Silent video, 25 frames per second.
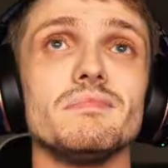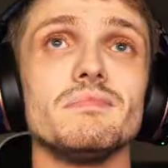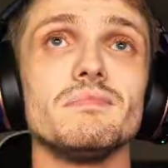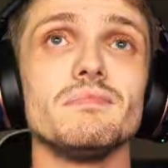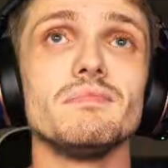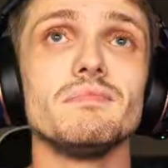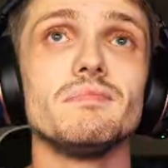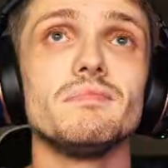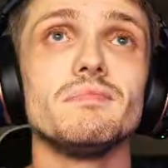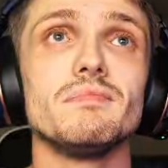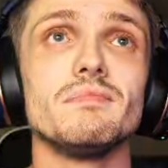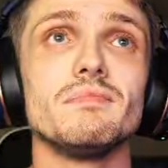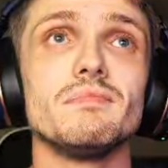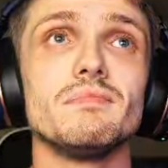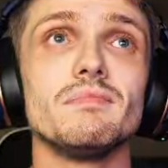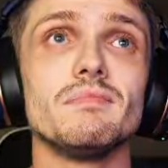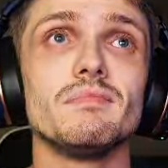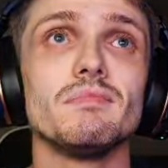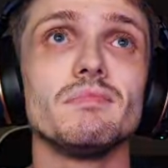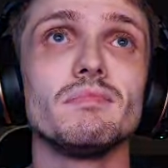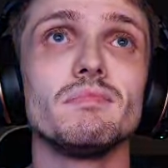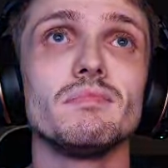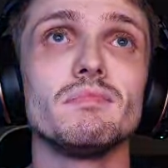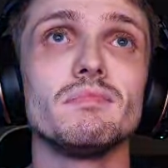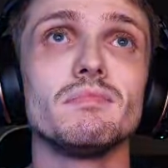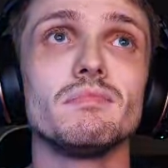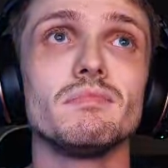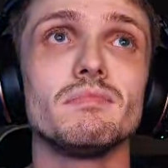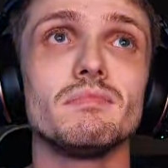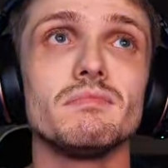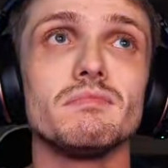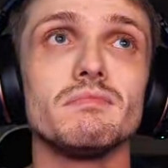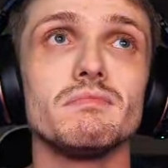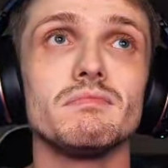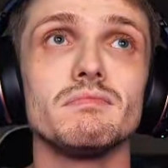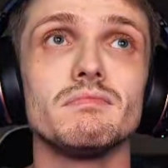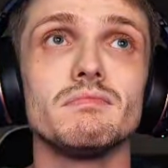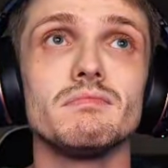
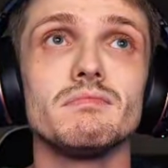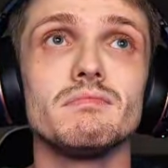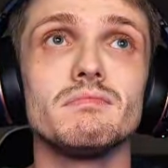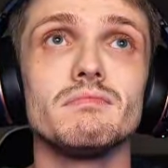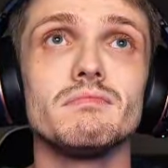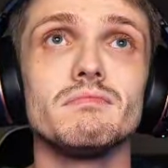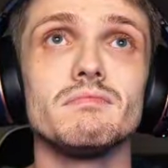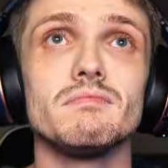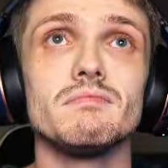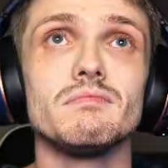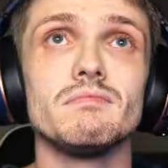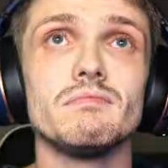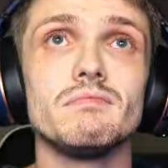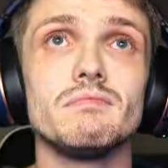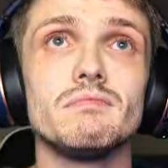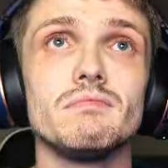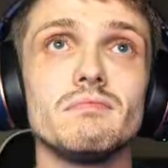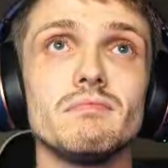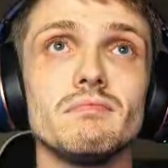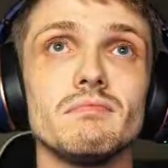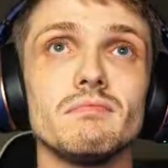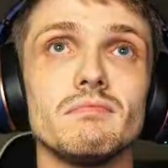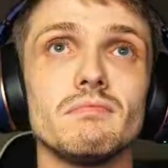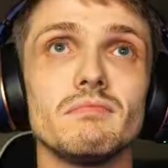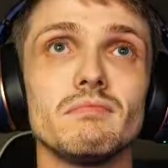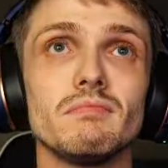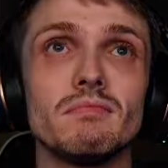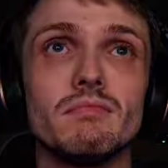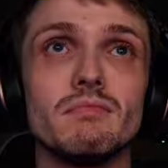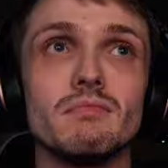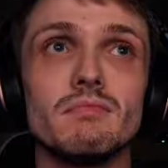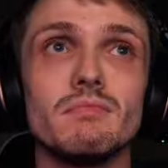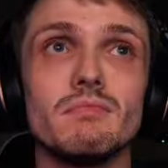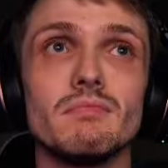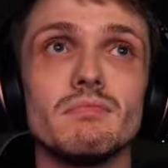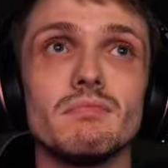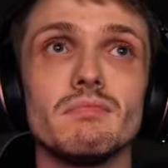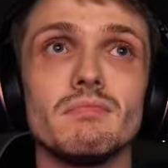
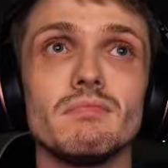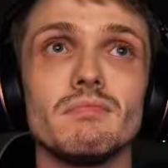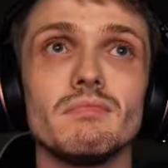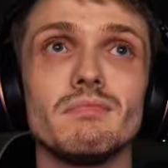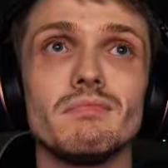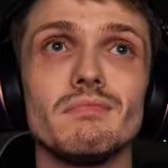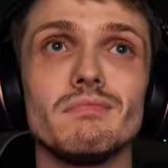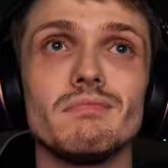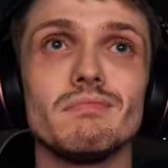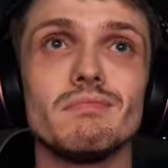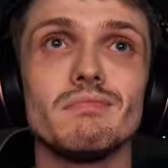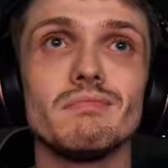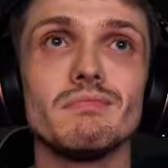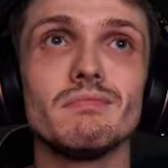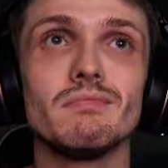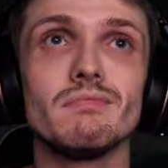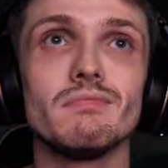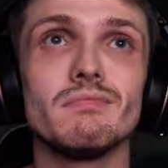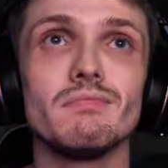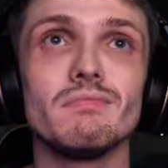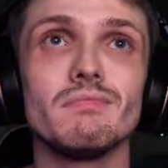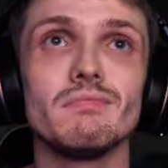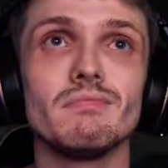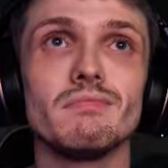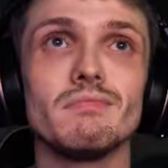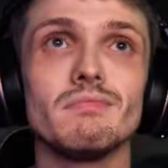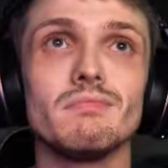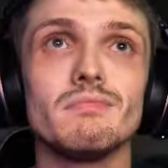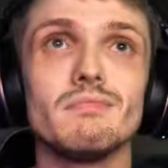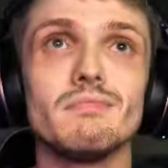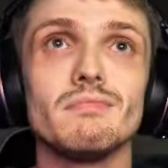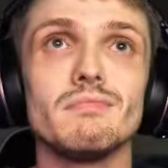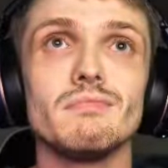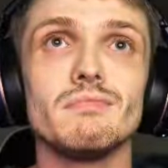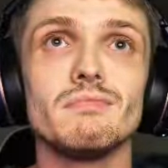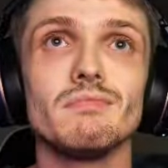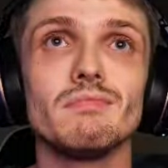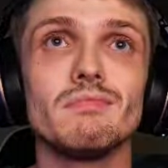
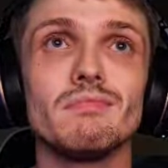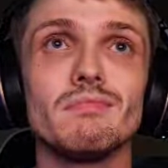No one is speaking in this clip.